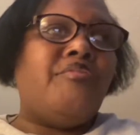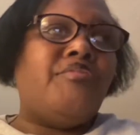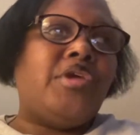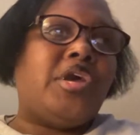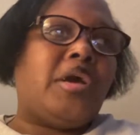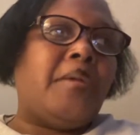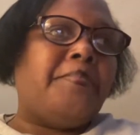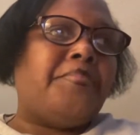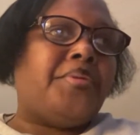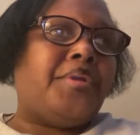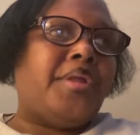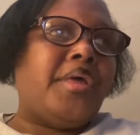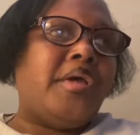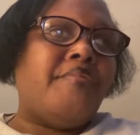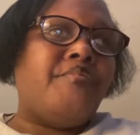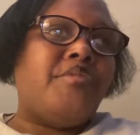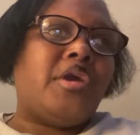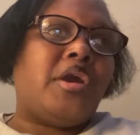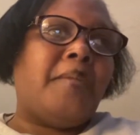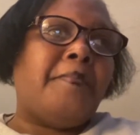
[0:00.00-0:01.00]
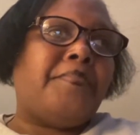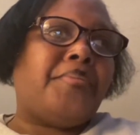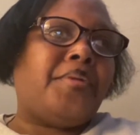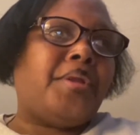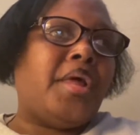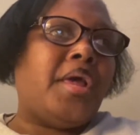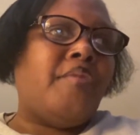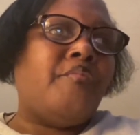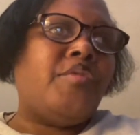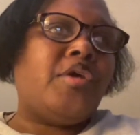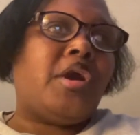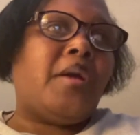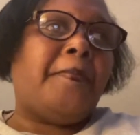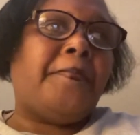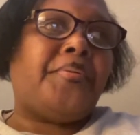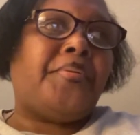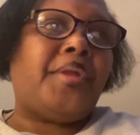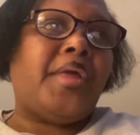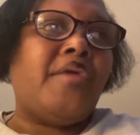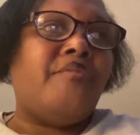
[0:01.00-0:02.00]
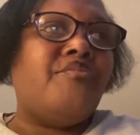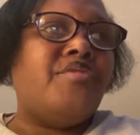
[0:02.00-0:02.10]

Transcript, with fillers: we complain, we complain, we complain.